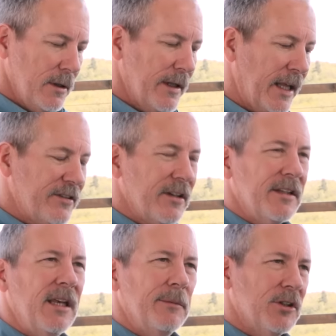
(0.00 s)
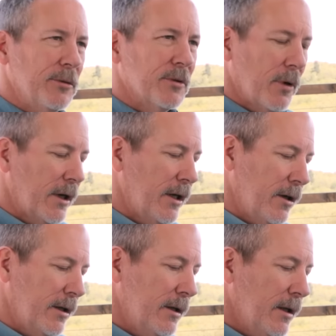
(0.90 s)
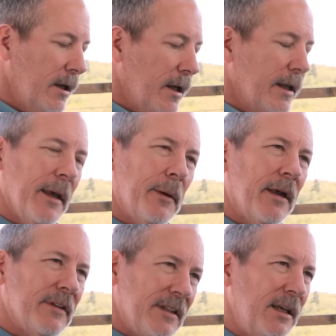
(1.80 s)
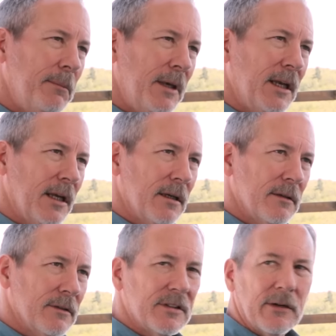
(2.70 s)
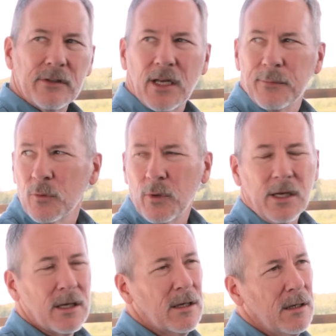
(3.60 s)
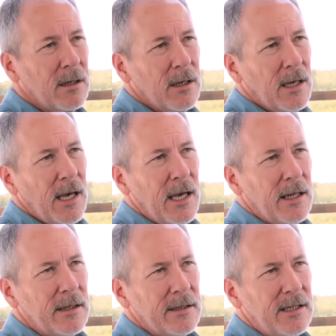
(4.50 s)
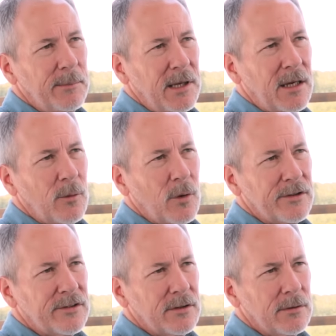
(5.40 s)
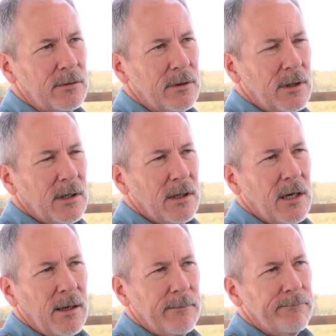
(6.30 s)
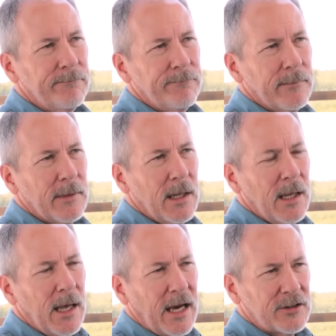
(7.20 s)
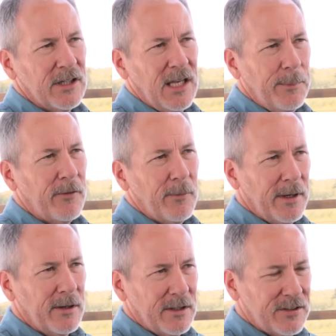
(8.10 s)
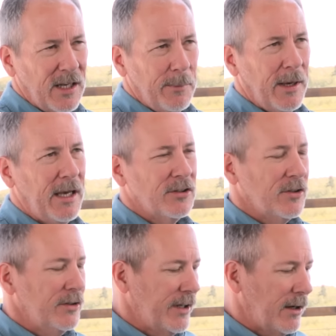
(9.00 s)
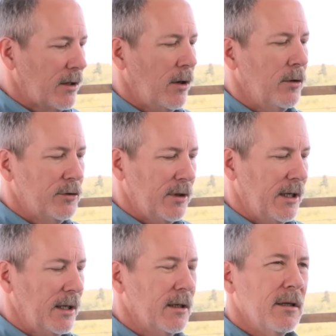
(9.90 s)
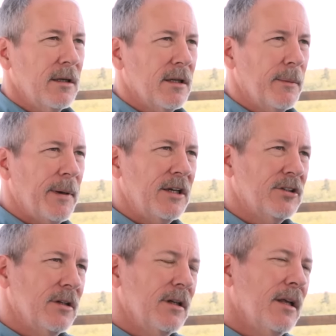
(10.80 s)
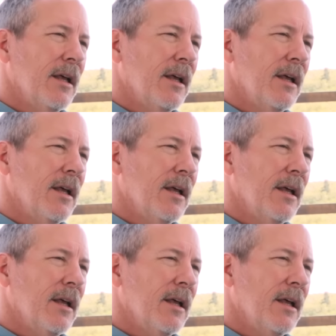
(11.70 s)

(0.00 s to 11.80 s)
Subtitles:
That's the team she was working on. They would have a team meeting several times a week. And the team meeting was to actually keep everybody on the same page because they are co-treating the patient.